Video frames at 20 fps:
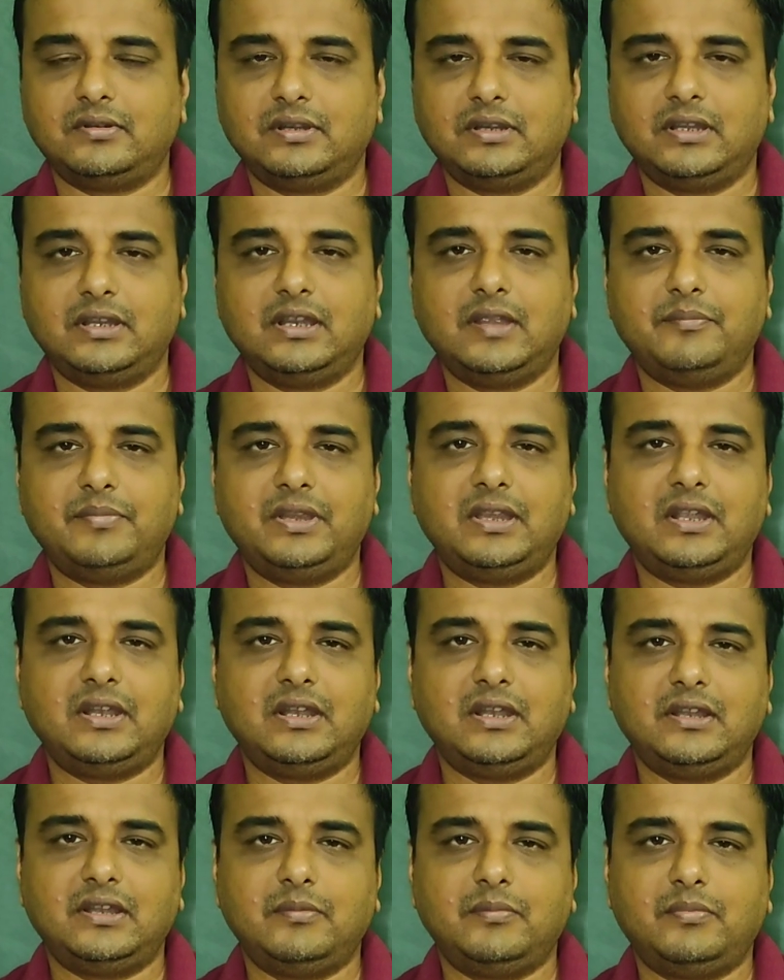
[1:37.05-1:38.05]
In epic and
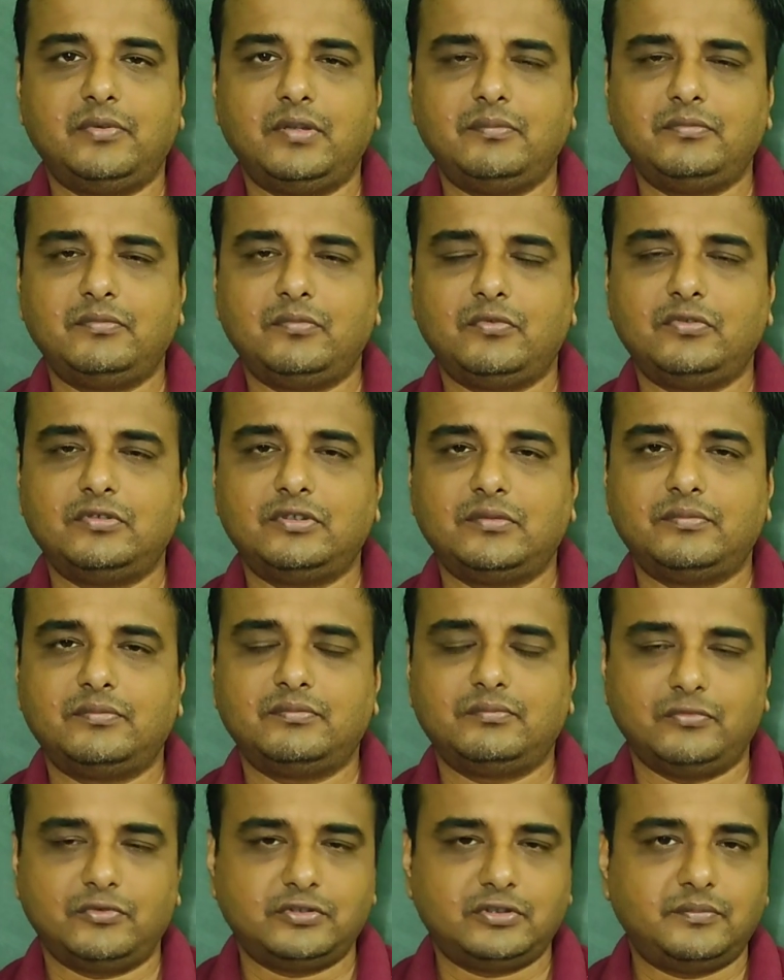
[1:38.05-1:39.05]
narrative poem, most
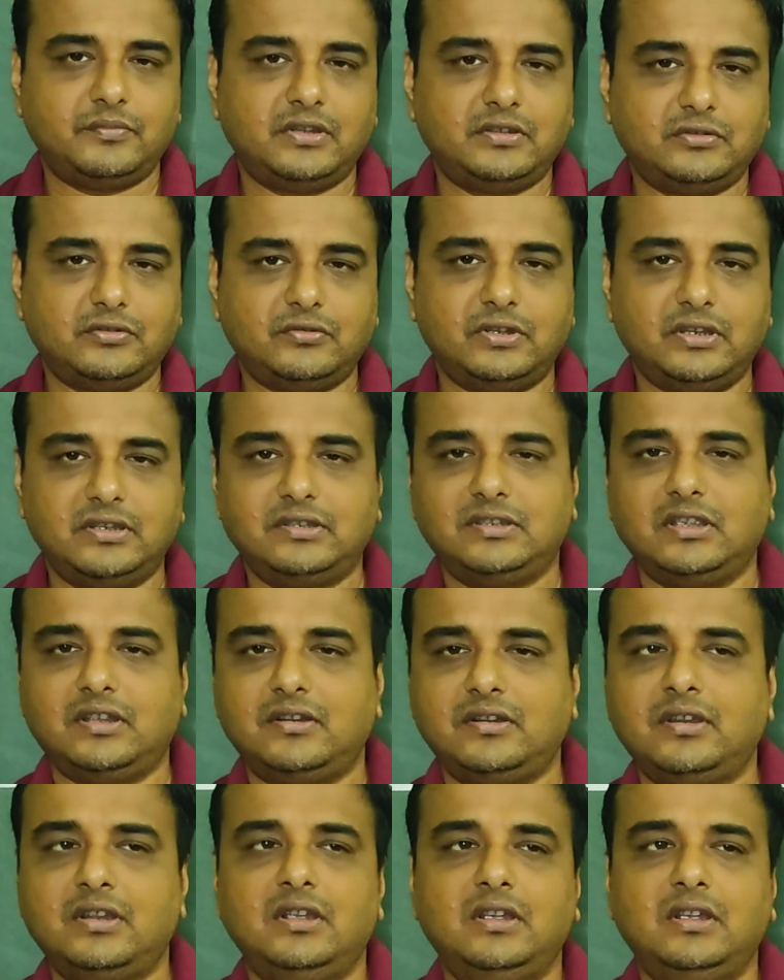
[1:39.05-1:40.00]
of the stories are